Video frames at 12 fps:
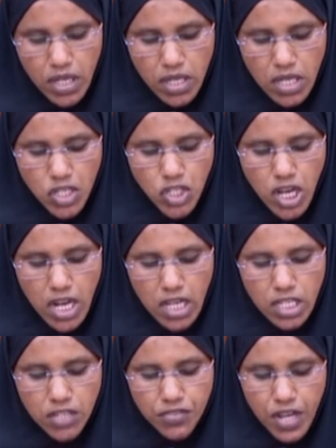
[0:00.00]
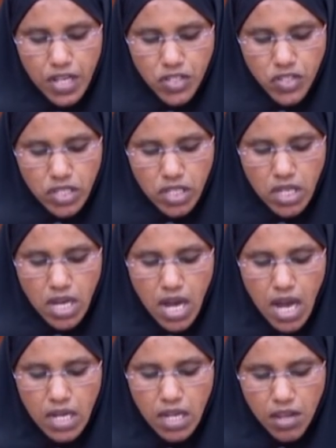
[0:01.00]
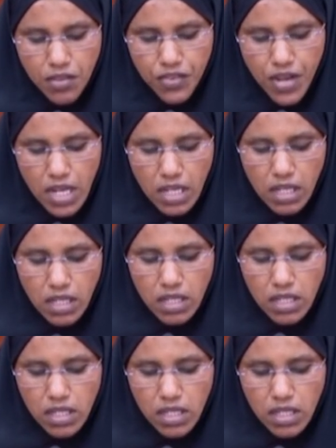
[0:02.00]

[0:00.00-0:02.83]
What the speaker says: the challenge faced, and if any,